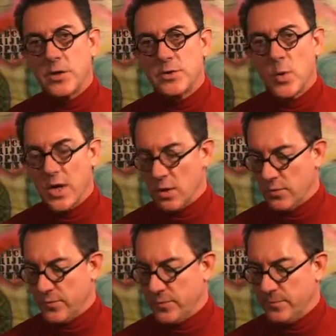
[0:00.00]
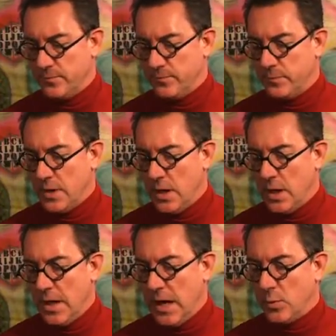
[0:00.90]
12.
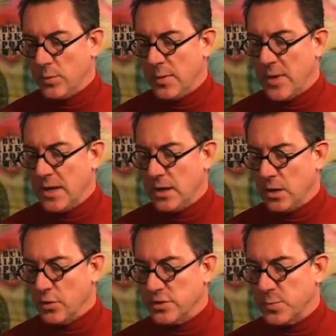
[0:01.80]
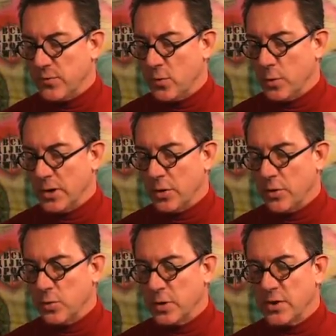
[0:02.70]
It would be many years before we
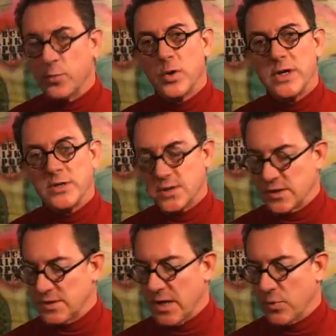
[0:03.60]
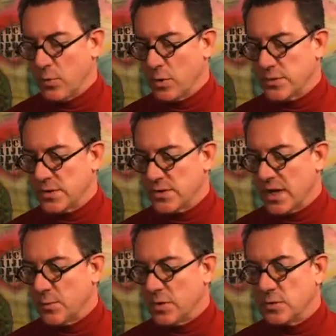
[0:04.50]
learned what the priest at St. Rose's
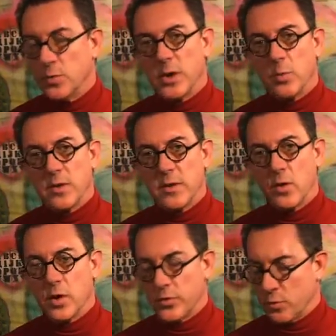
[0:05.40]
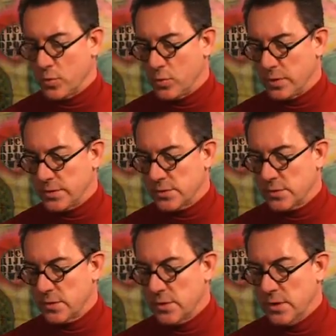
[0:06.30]
had been doing with the altar
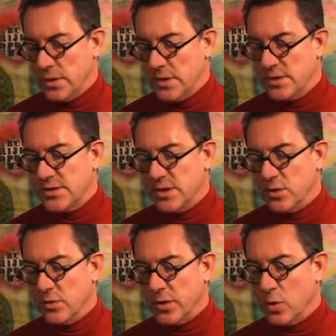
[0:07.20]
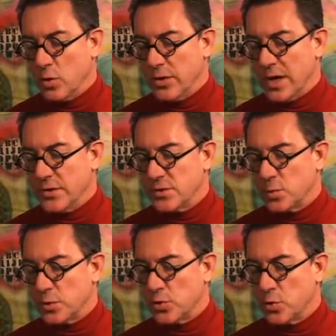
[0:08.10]
boys. Still, the old nuns
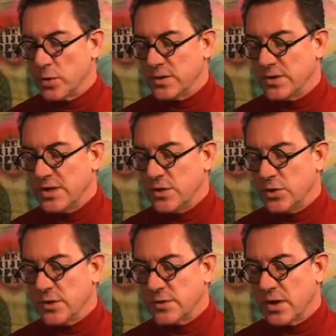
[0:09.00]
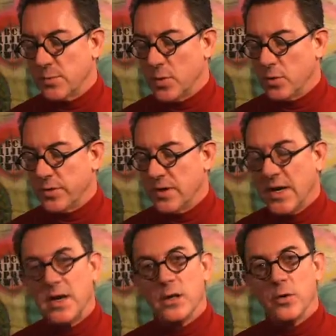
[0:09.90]
were sure to teach us that both
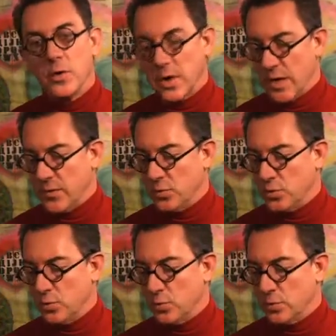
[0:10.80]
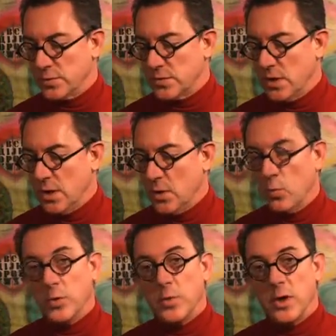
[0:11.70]
Hitler and the Jews
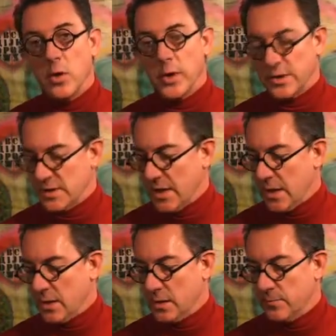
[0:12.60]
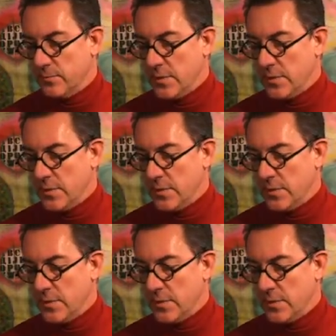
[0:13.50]
would be going to hell,